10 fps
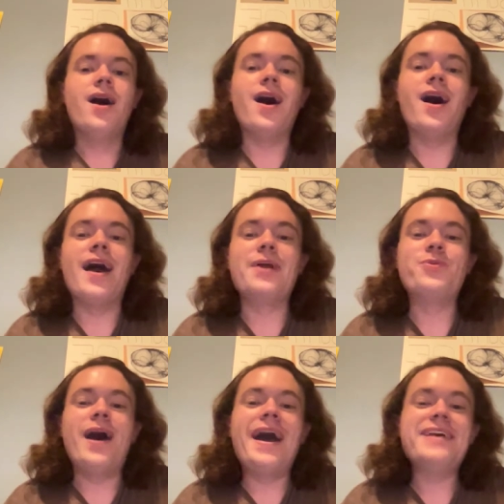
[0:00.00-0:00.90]
And
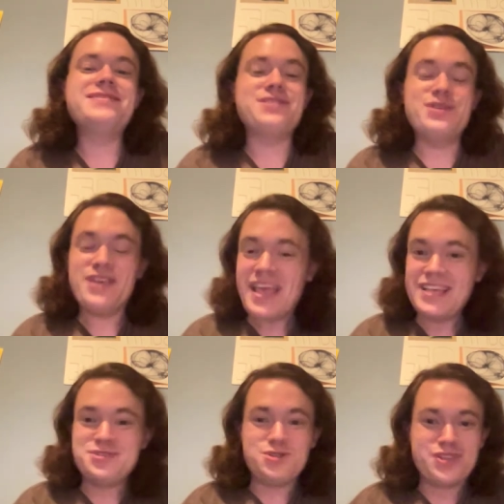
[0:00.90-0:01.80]
Weisz
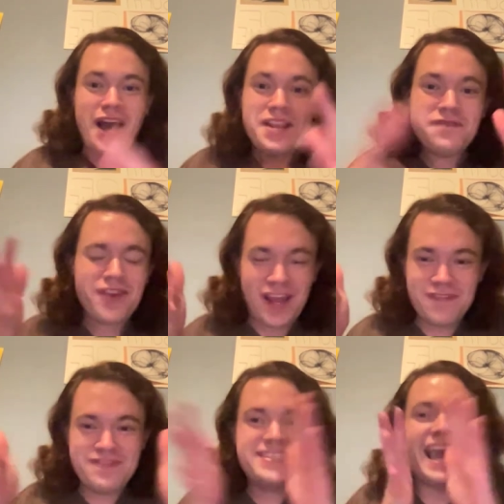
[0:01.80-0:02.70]
is just kind
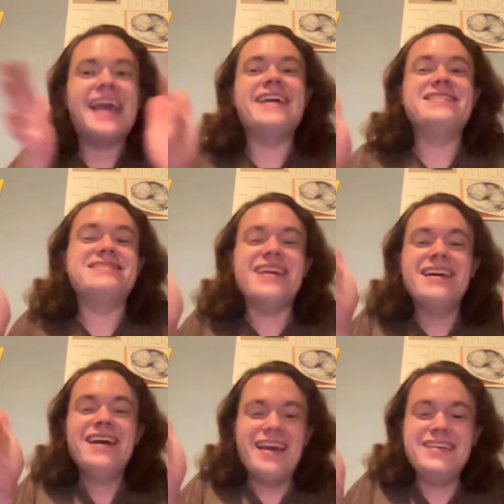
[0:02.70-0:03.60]
of dazed.
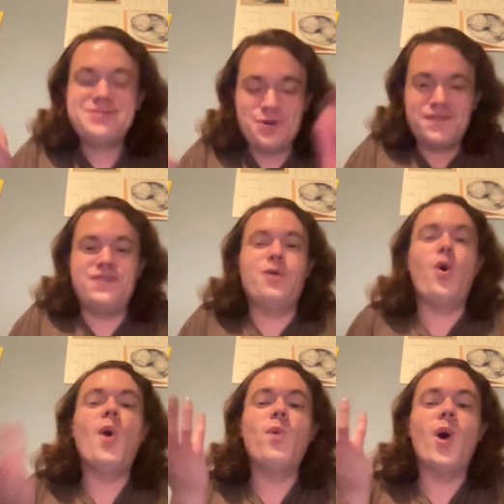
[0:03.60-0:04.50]
He's sort of
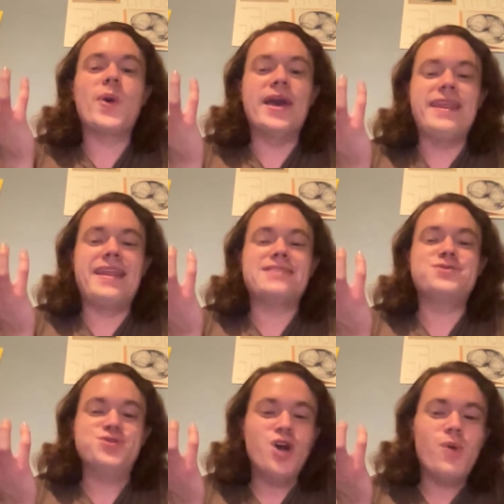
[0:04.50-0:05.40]
awoken and has
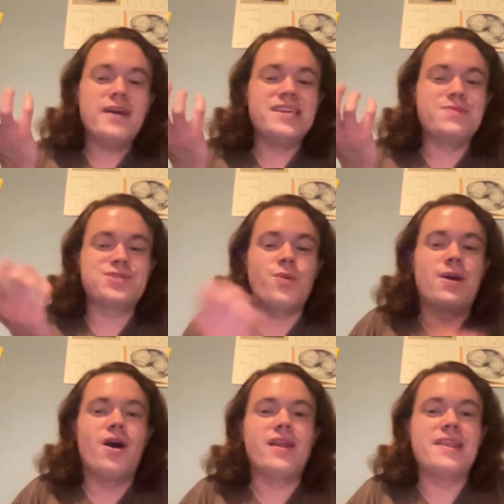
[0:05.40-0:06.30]
no idea what's
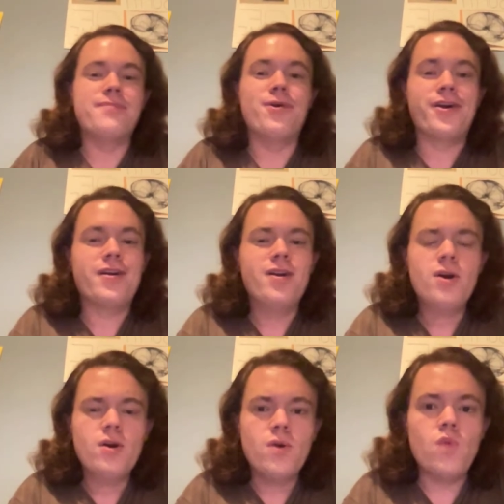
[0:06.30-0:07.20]
going on anymore.
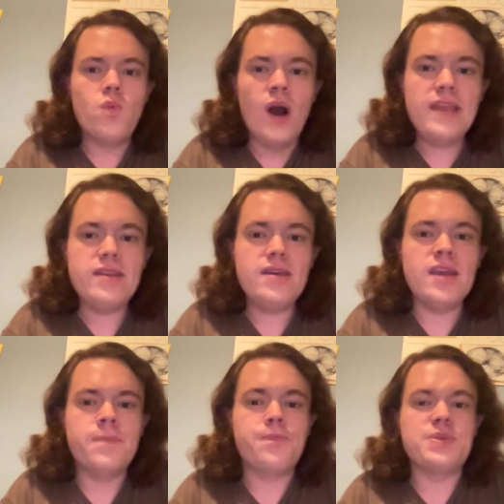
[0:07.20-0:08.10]
What
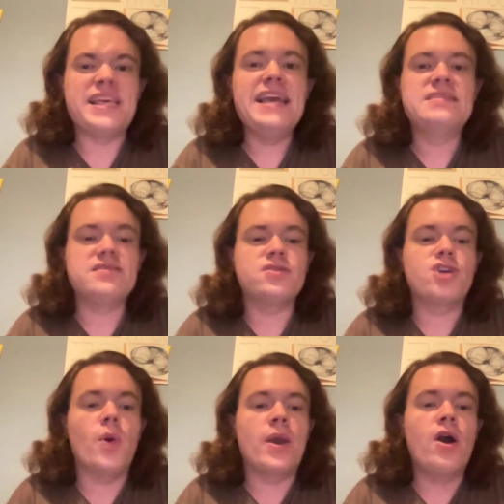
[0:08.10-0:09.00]
in blazes is
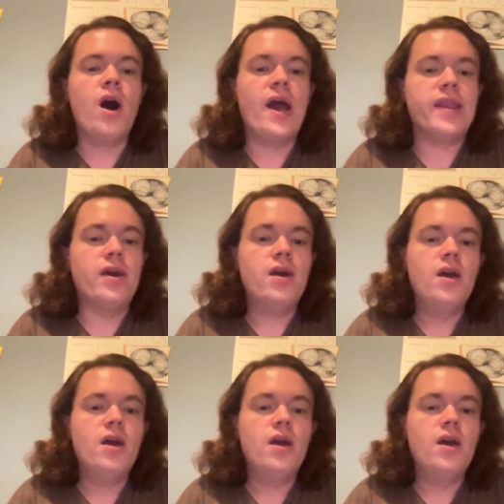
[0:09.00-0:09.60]
going on?